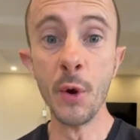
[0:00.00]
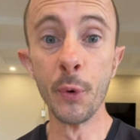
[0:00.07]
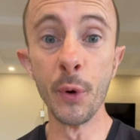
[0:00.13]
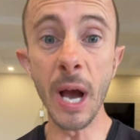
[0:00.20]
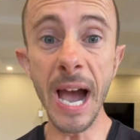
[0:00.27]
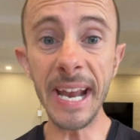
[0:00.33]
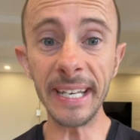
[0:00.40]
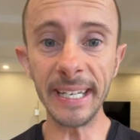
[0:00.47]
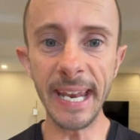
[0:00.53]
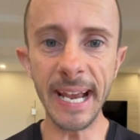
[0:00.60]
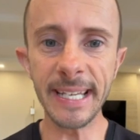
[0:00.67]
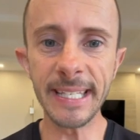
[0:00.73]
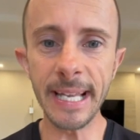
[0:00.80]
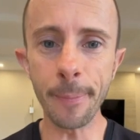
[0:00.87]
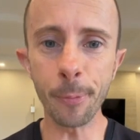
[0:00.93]
Right,
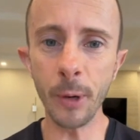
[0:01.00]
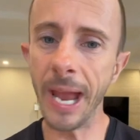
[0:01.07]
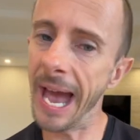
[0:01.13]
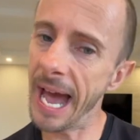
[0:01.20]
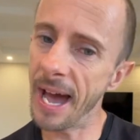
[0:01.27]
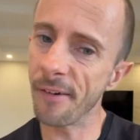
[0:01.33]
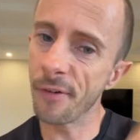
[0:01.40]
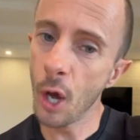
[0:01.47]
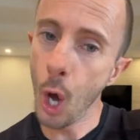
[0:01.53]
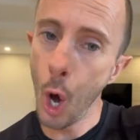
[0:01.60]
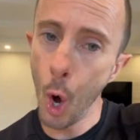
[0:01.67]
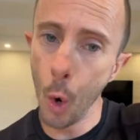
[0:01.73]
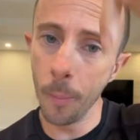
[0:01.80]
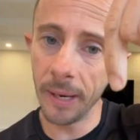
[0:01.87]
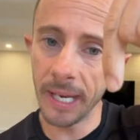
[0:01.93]
next up we have
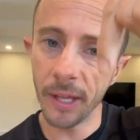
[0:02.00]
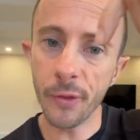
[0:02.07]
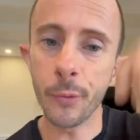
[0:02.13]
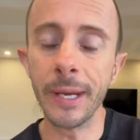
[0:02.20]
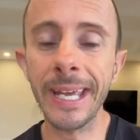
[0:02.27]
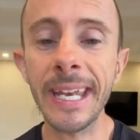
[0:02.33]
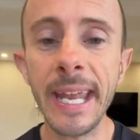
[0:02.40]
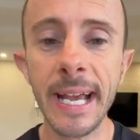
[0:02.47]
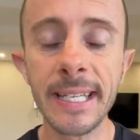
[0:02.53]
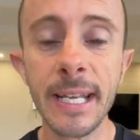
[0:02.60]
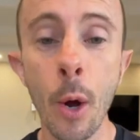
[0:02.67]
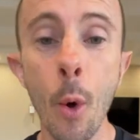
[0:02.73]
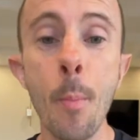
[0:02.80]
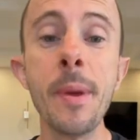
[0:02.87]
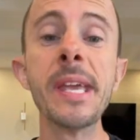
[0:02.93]
omega-3 index.
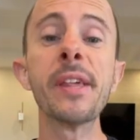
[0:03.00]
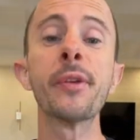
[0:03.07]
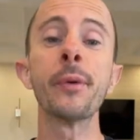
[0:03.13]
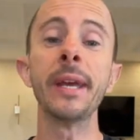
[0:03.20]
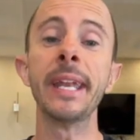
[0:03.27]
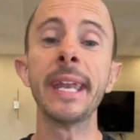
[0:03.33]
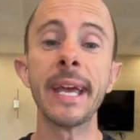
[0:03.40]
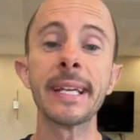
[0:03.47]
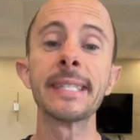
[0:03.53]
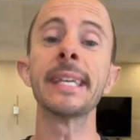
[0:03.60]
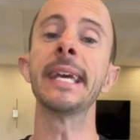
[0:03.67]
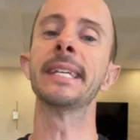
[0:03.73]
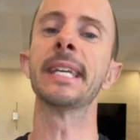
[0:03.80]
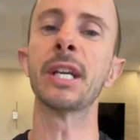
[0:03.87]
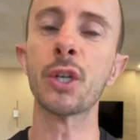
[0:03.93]
Now, omega-3 index
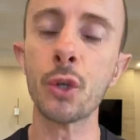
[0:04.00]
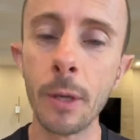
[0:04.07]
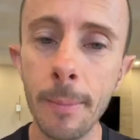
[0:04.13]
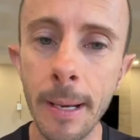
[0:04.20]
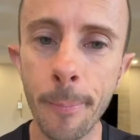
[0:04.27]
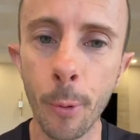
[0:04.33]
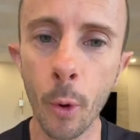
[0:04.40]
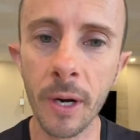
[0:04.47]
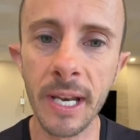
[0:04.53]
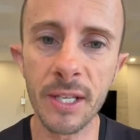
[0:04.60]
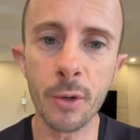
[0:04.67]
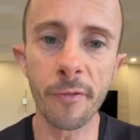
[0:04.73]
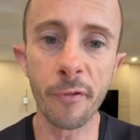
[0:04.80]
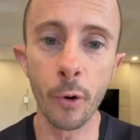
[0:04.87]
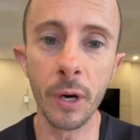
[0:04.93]
is extremely important.
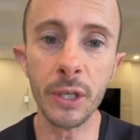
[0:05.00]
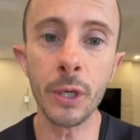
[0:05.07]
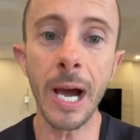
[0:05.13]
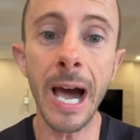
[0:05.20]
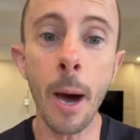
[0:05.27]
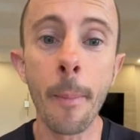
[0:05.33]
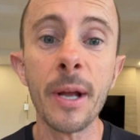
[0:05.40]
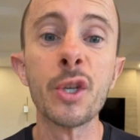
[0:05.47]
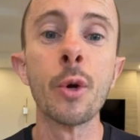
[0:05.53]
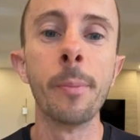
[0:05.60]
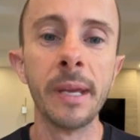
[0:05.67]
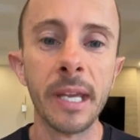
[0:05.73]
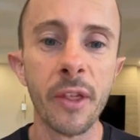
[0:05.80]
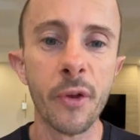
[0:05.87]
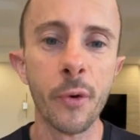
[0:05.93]
It's referring to how much
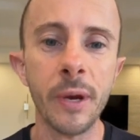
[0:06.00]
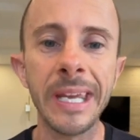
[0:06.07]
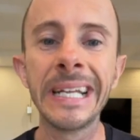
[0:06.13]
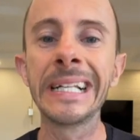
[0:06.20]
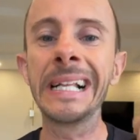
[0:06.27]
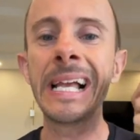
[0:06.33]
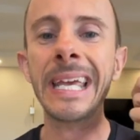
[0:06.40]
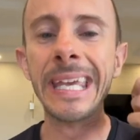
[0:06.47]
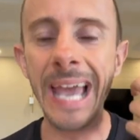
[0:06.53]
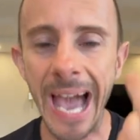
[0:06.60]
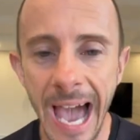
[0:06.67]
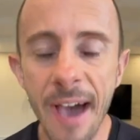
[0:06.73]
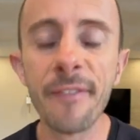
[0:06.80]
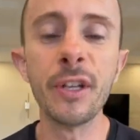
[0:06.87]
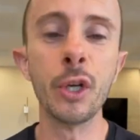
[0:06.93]
omega-3 you
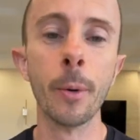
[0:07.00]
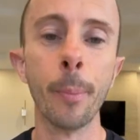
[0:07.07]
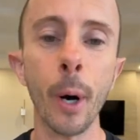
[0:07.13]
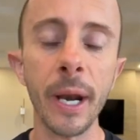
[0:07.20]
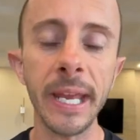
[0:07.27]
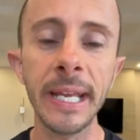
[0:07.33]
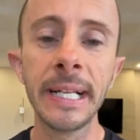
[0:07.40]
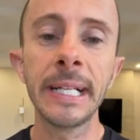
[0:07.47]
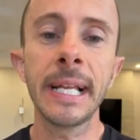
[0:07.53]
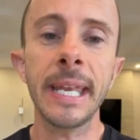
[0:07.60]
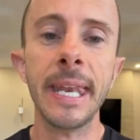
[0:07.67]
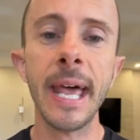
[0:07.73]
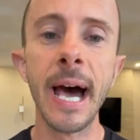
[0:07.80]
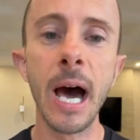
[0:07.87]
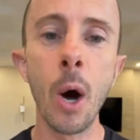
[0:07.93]
have in your body.
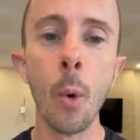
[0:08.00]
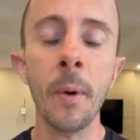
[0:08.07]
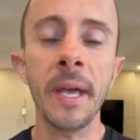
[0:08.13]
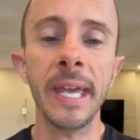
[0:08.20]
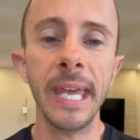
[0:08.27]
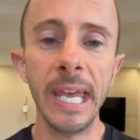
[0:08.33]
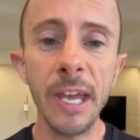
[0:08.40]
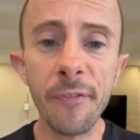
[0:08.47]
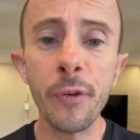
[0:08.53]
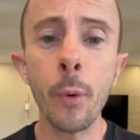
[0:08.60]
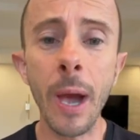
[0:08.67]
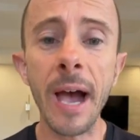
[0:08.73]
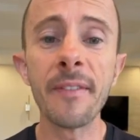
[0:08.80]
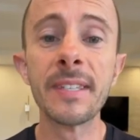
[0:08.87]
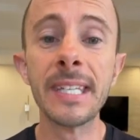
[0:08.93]
Now, if you
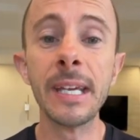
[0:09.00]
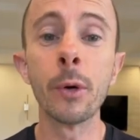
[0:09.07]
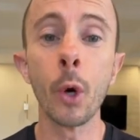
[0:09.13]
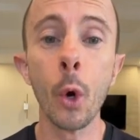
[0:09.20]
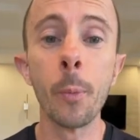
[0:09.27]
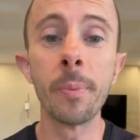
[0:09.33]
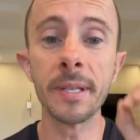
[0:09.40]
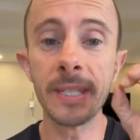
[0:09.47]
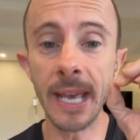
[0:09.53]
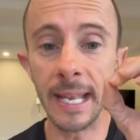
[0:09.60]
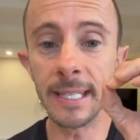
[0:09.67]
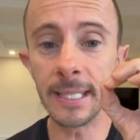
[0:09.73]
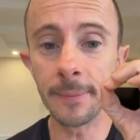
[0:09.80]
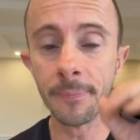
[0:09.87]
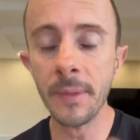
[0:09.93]
have
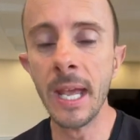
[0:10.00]
0%,